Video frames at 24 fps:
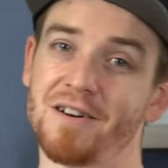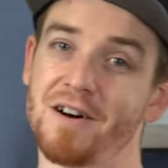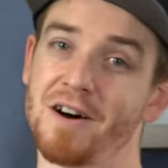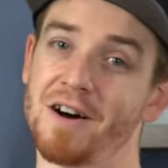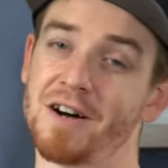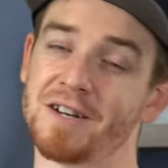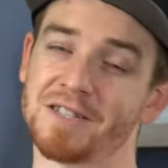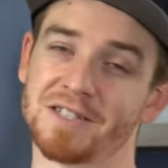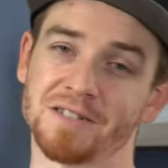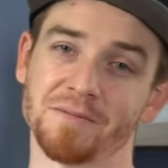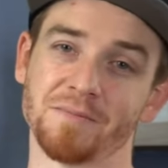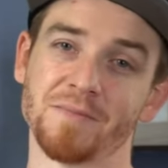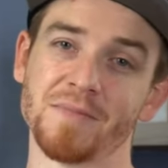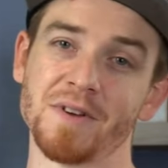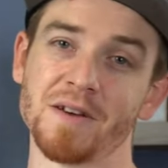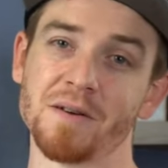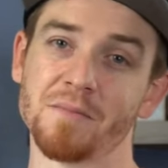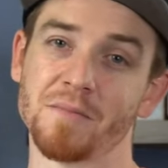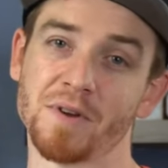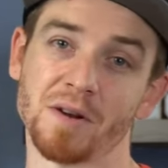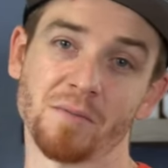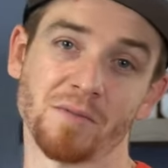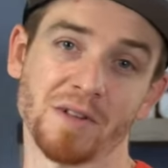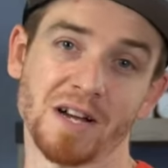awesome.
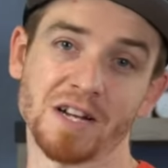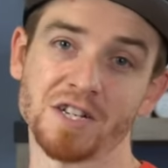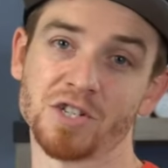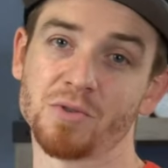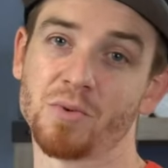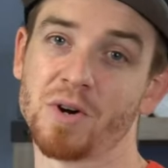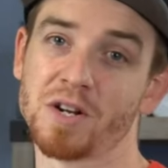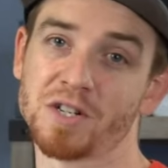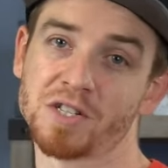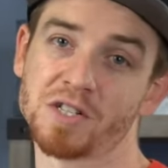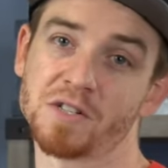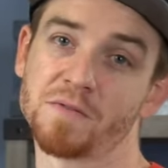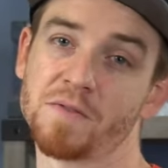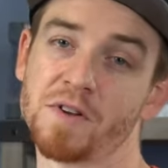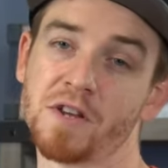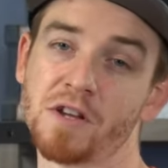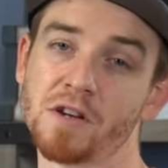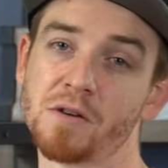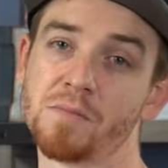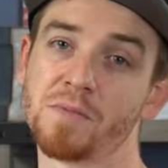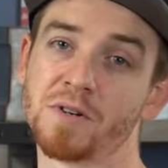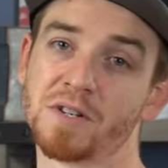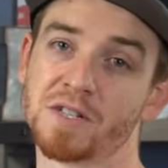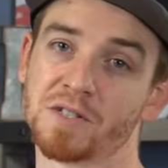But I'm glad you watched this
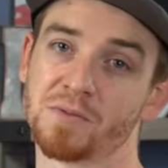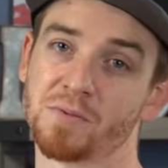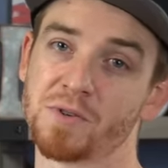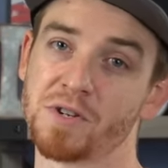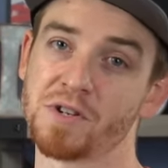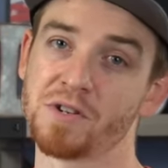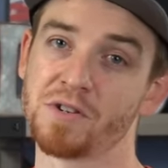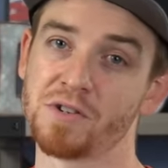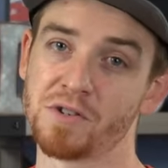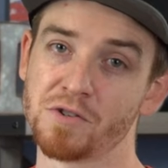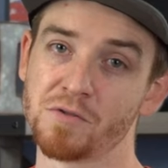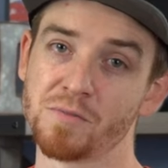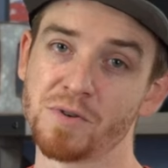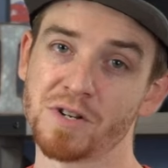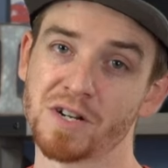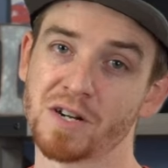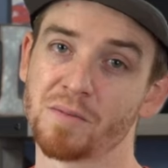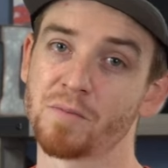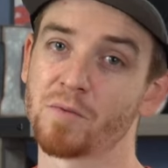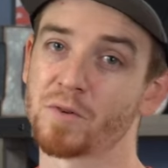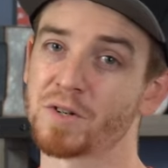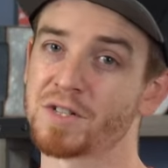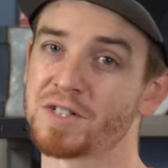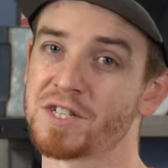video, because when you do
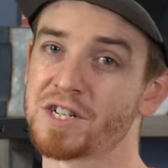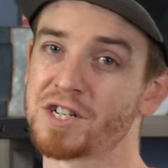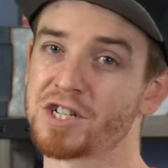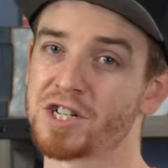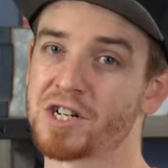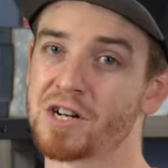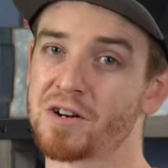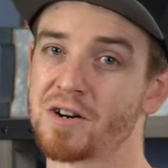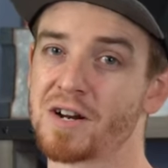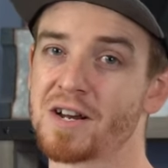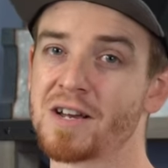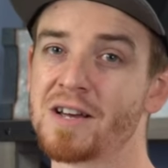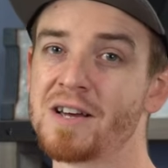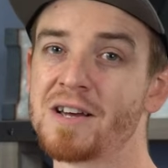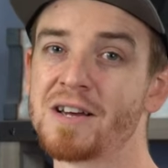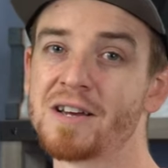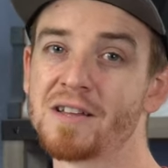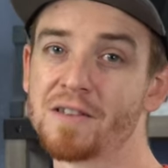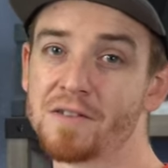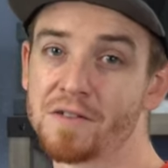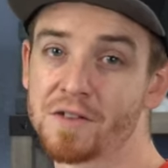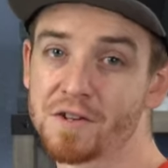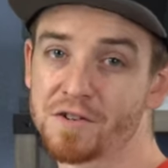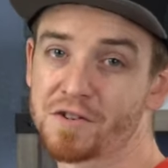become more stationary,
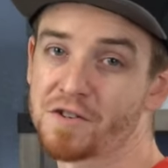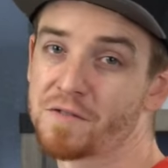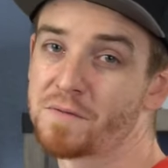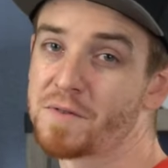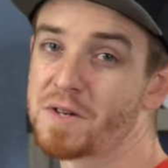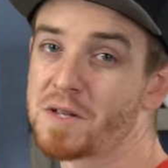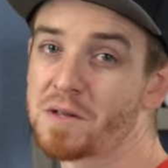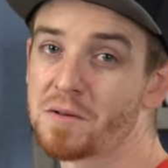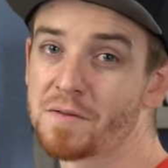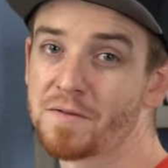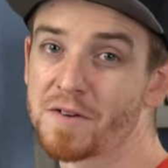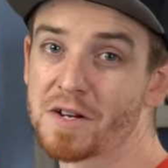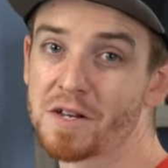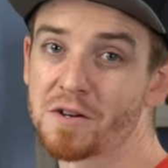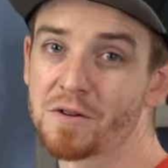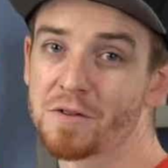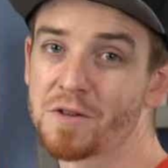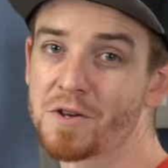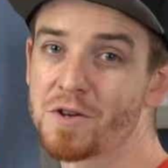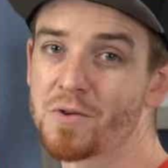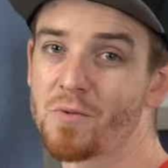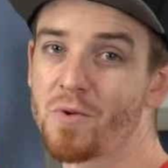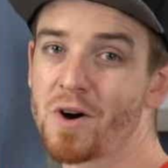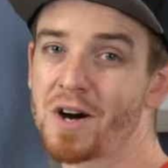this should be the video
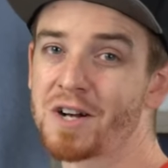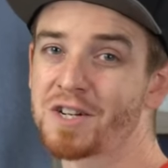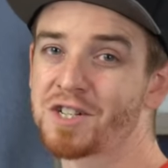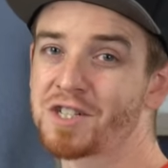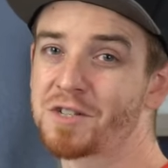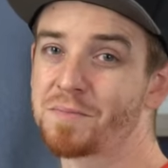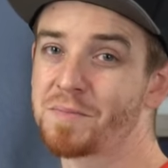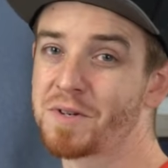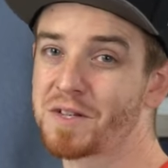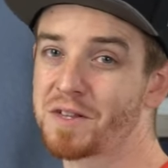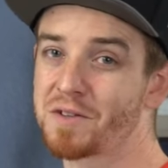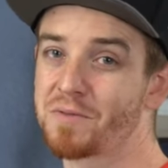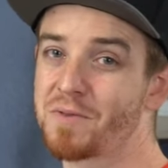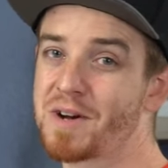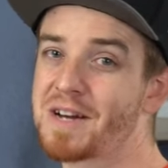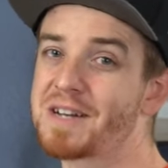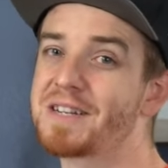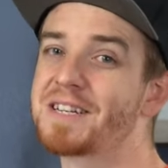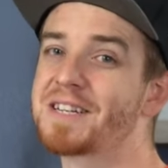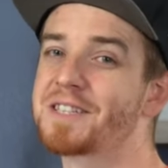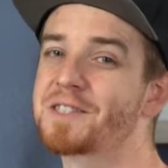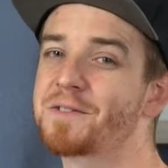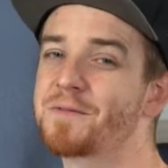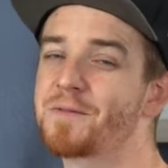that you watch to pick the
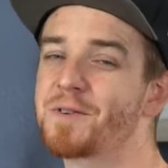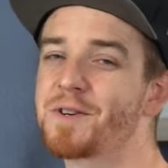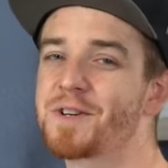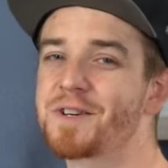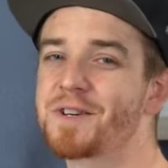right desk for